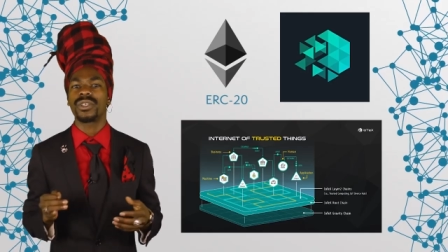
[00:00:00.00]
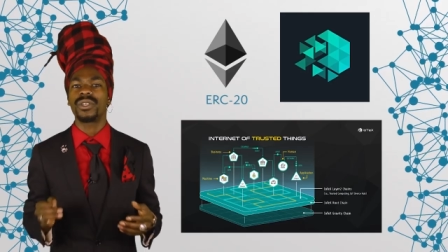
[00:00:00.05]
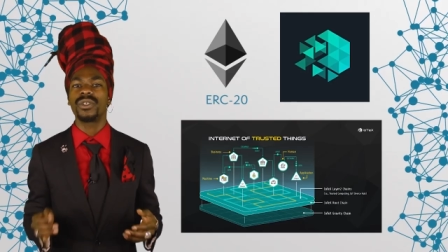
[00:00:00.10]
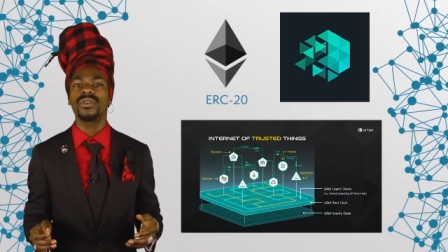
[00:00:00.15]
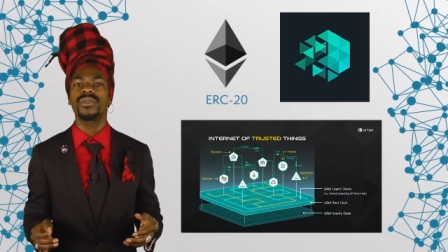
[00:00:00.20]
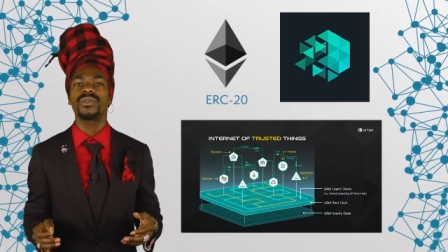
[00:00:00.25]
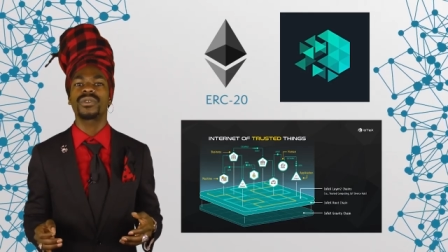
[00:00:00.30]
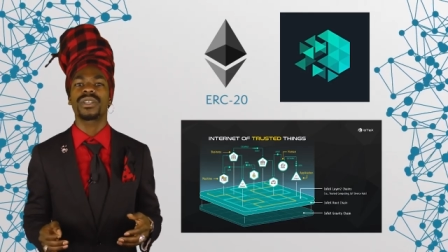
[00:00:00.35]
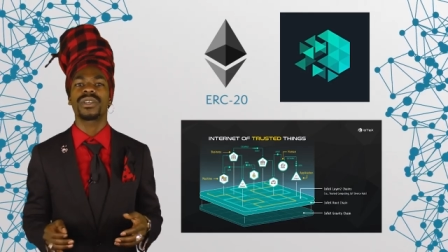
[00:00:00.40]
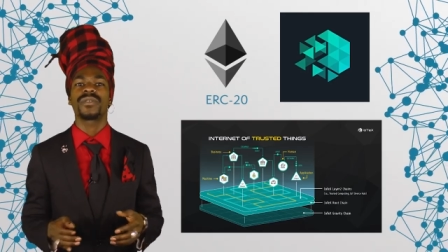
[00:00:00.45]

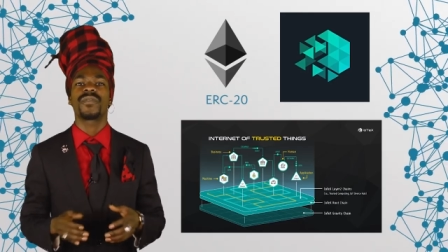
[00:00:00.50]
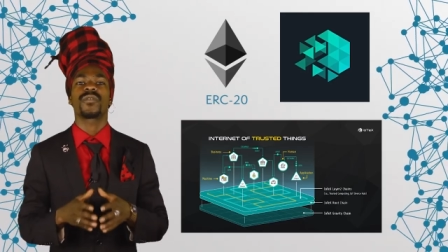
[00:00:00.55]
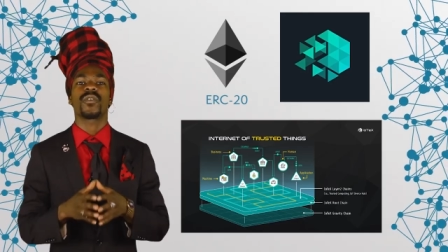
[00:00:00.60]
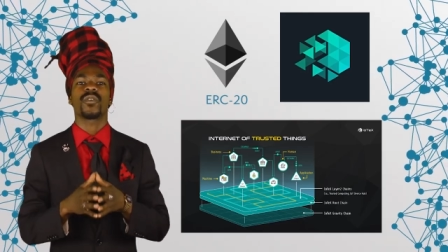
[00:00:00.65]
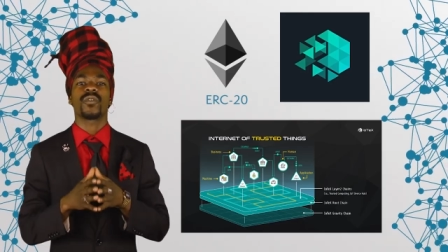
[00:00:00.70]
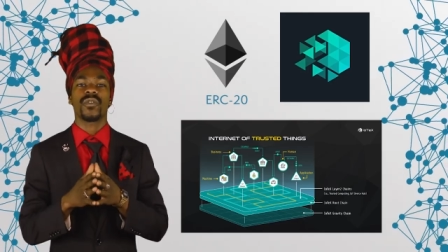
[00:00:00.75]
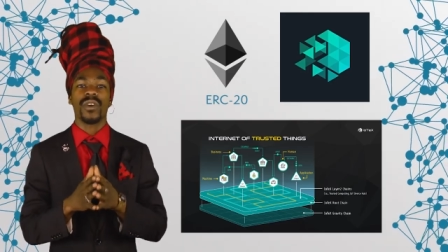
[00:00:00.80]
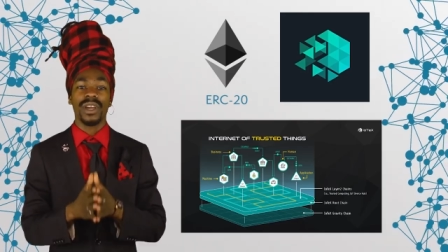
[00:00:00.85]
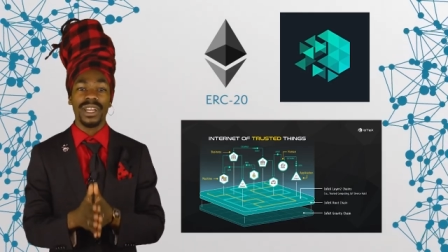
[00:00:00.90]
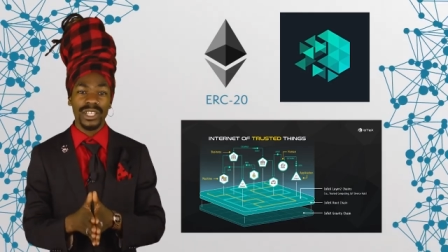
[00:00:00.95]
used
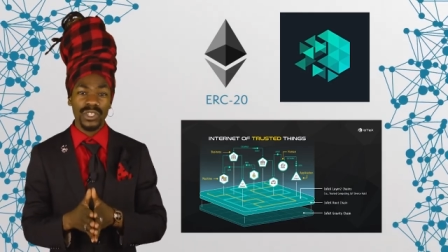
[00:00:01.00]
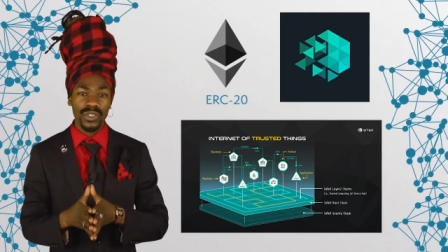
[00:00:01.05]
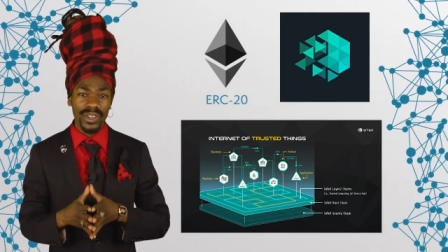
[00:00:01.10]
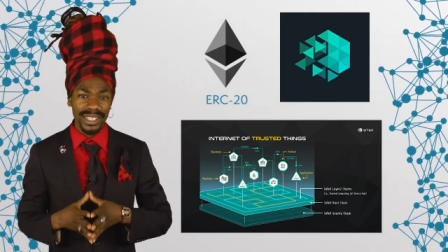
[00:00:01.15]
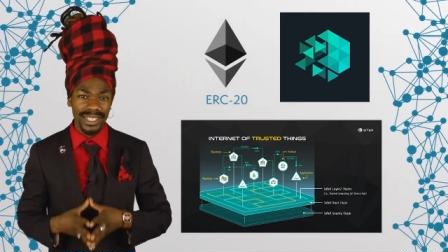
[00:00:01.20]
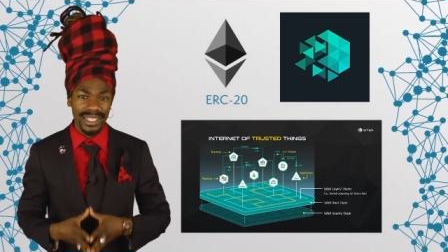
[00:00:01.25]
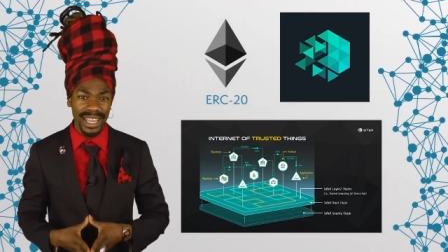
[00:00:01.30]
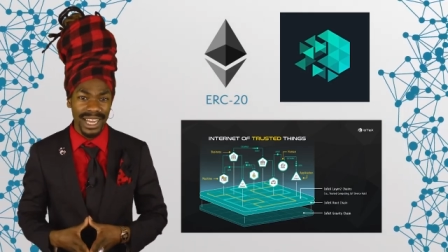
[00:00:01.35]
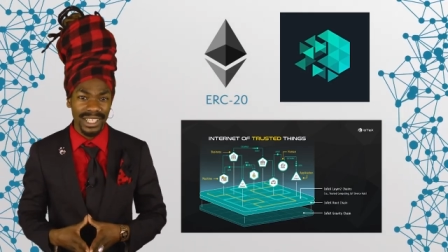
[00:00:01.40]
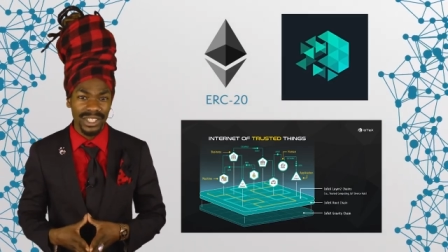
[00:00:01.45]
for running
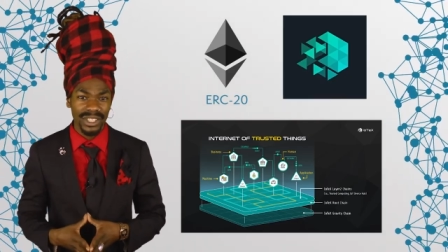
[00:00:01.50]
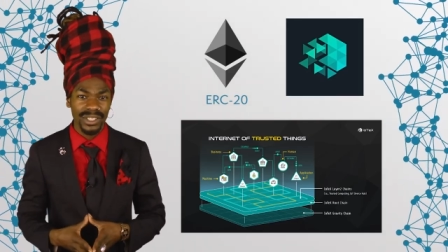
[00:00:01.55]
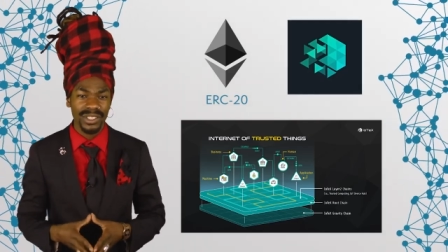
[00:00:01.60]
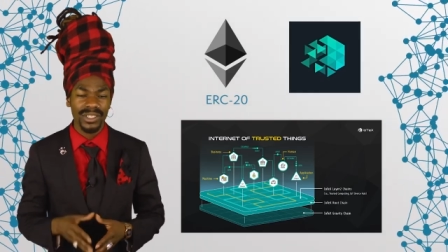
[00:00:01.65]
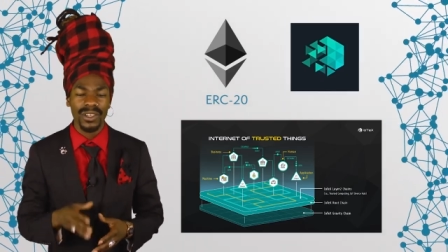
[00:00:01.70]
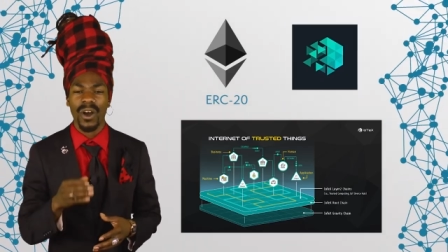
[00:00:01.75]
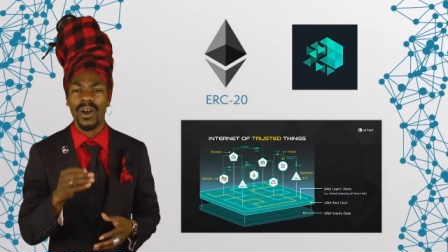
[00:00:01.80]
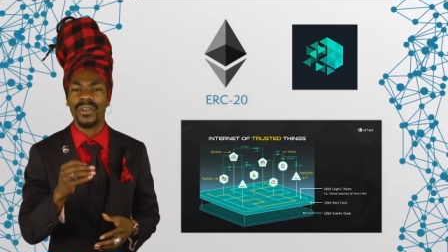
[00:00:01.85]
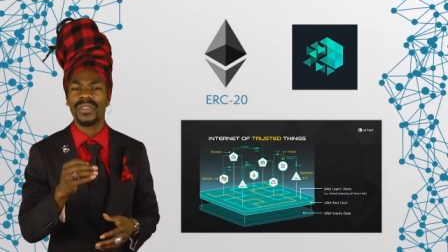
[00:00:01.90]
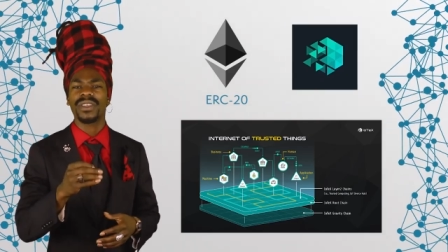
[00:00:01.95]

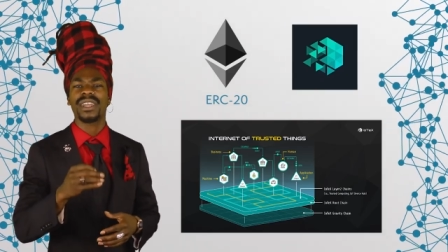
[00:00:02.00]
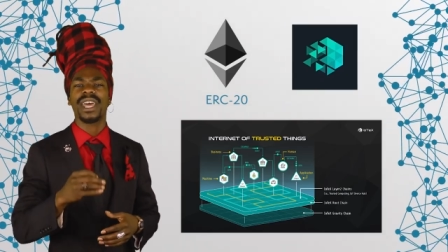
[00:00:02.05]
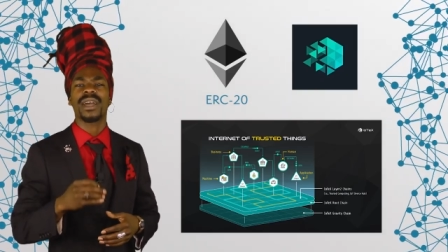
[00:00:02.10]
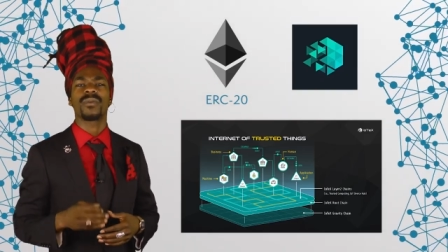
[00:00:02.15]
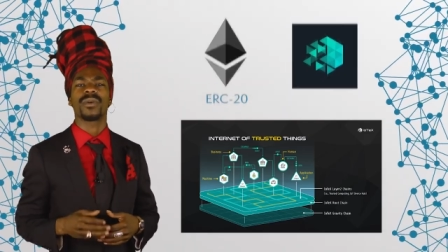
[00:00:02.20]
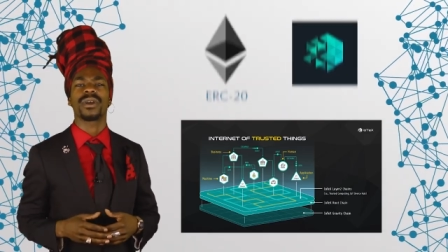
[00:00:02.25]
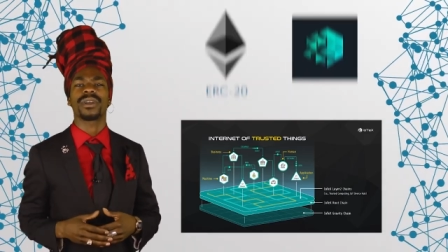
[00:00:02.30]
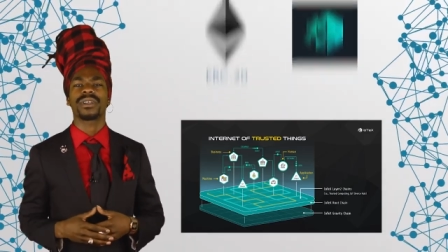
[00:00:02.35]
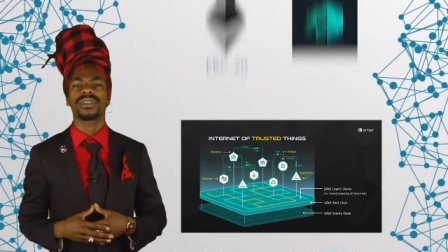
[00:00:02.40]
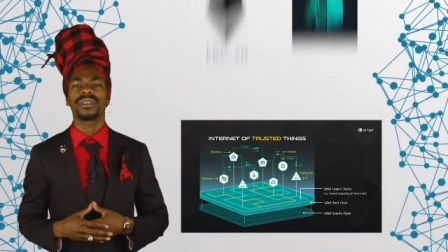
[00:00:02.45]
transactions on the
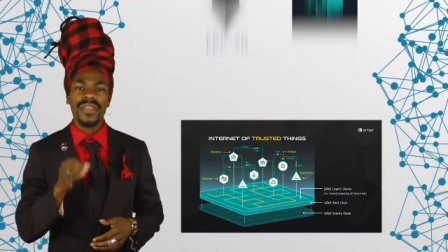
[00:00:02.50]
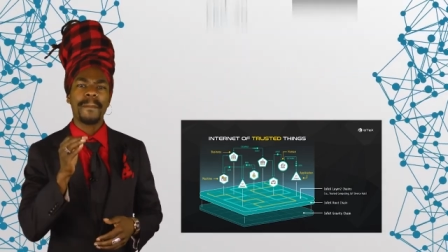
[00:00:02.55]
network.